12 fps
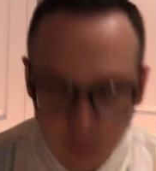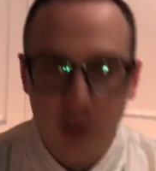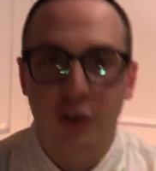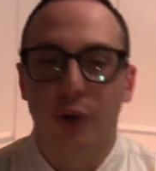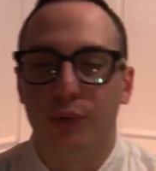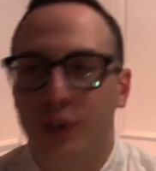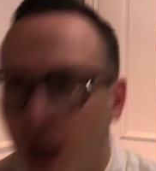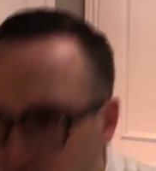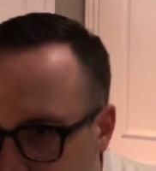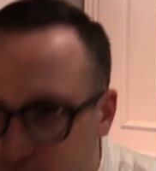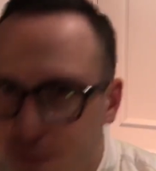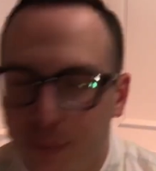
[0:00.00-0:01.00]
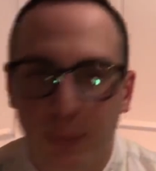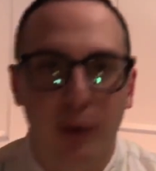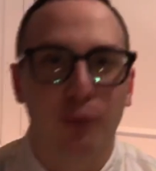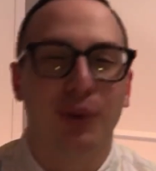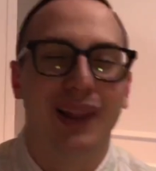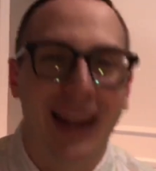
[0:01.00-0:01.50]
So tough
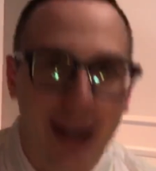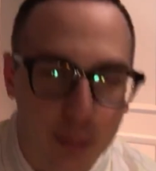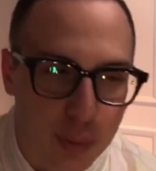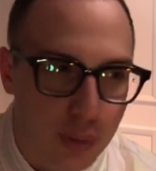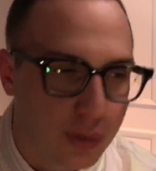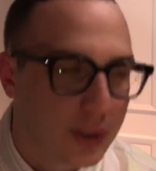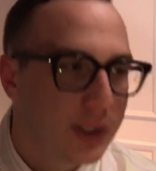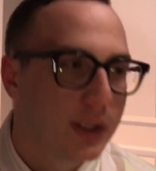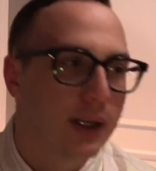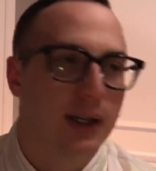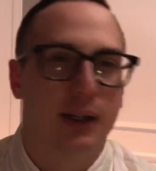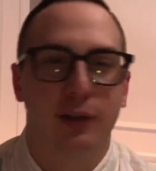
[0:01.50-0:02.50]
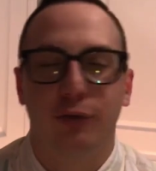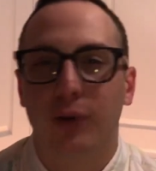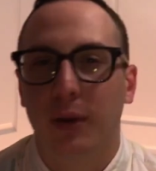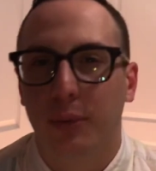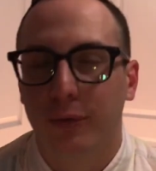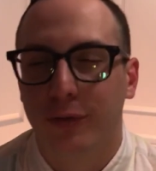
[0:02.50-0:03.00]
but relatable, uh,
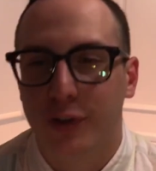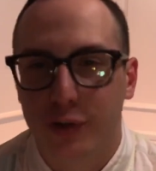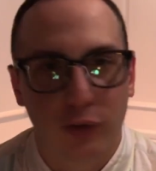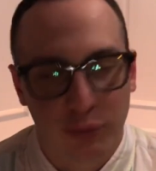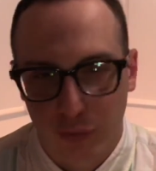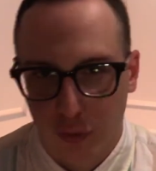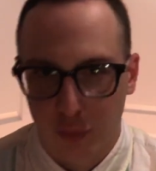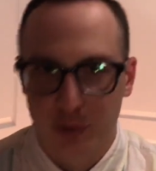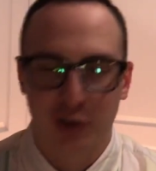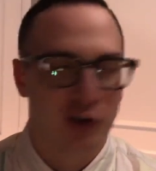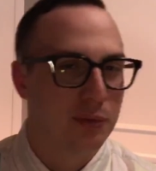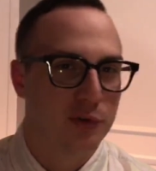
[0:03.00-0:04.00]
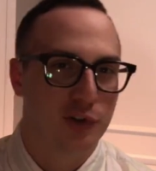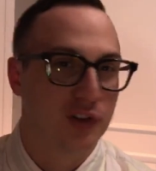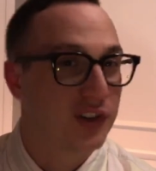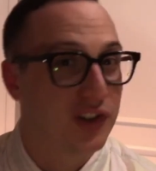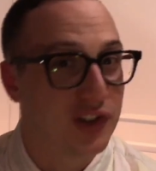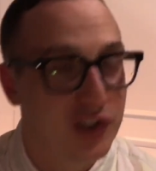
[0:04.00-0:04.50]
incredible physical performance in terms of
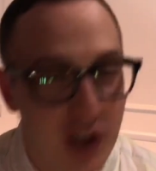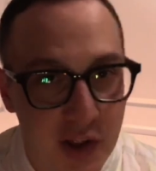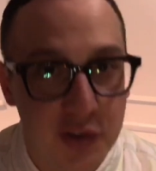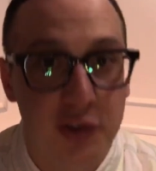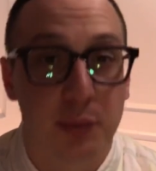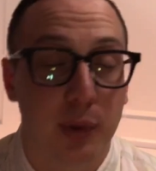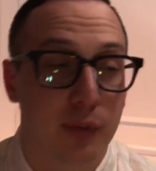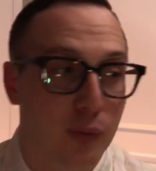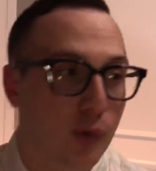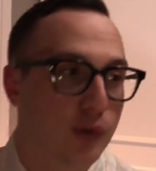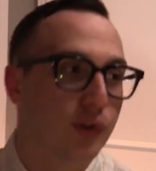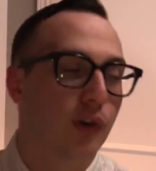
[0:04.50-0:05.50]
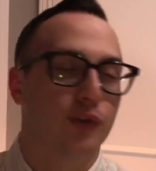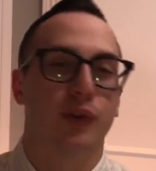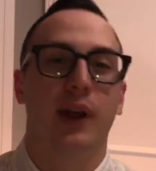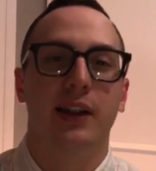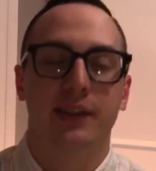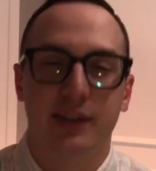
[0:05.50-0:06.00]
just the stunts, but of course also
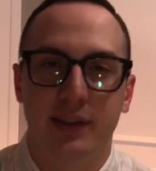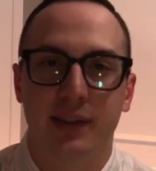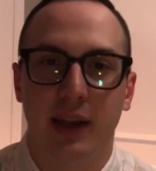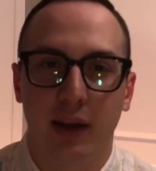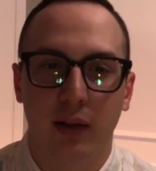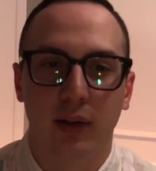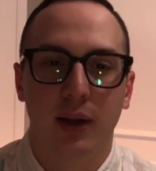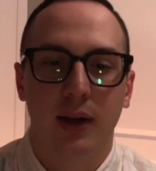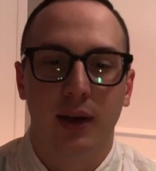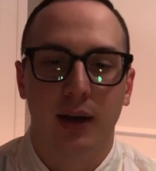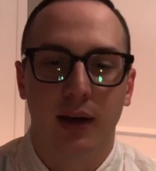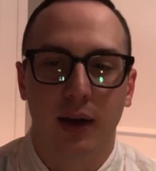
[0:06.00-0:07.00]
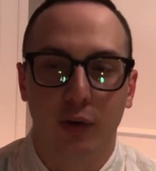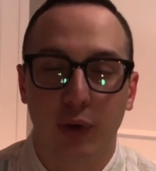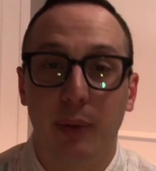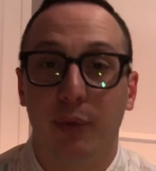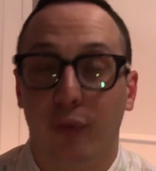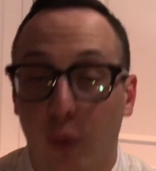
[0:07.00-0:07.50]
that's still uh, a
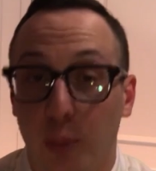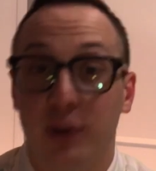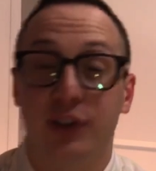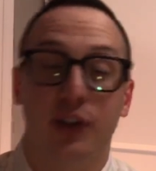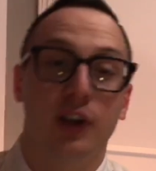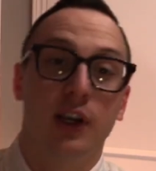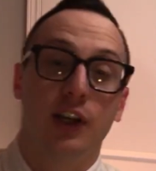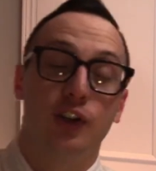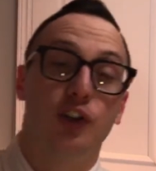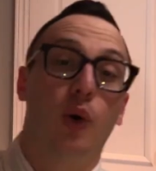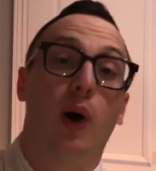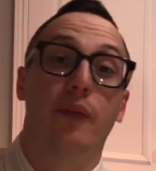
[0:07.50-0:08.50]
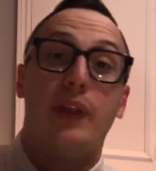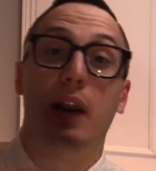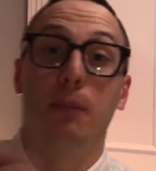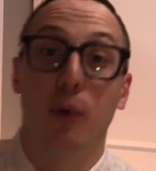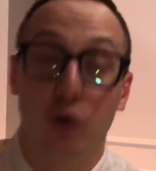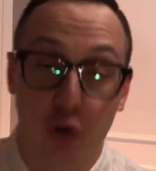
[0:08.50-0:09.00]
great performance to show off that
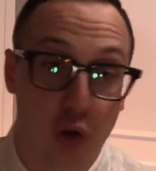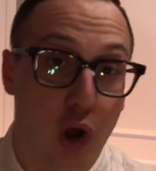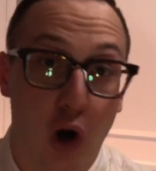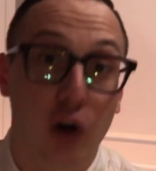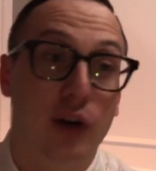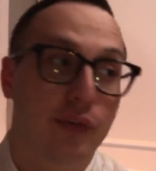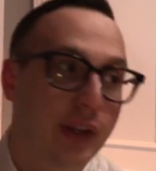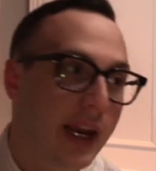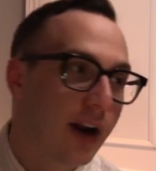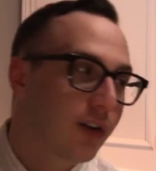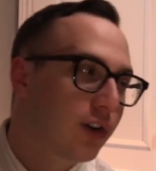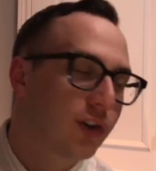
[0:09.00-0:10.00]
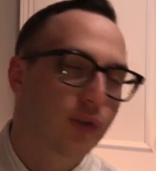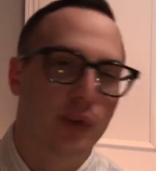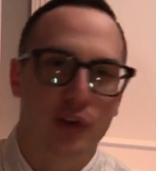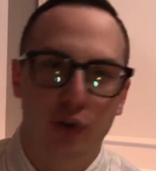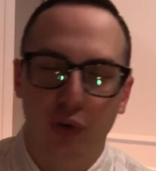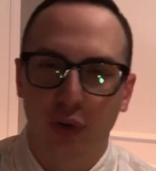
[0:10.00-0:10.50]
emotional arc of the character. So
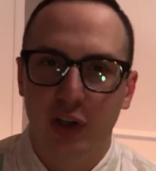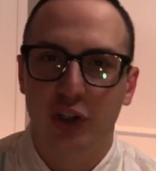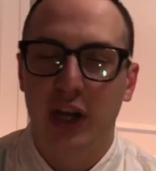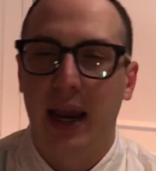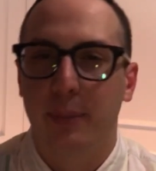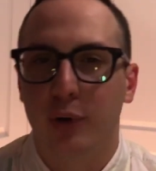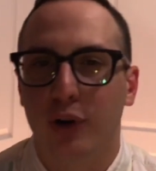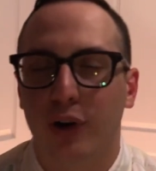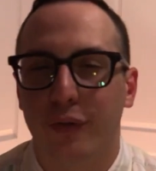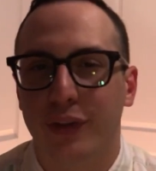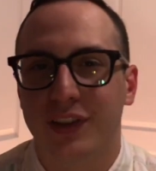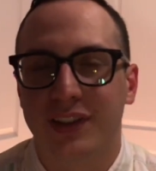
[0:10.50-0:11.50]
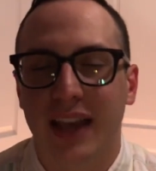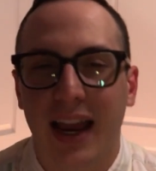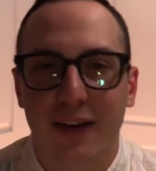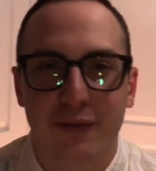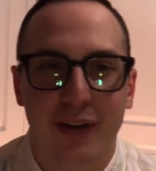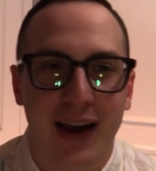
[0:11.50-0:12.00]
this early chapter of the
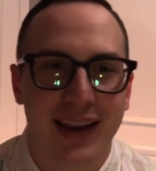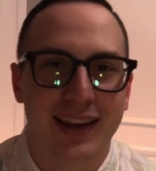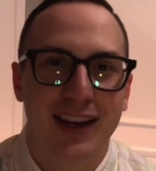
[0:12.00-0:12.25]
sci-fi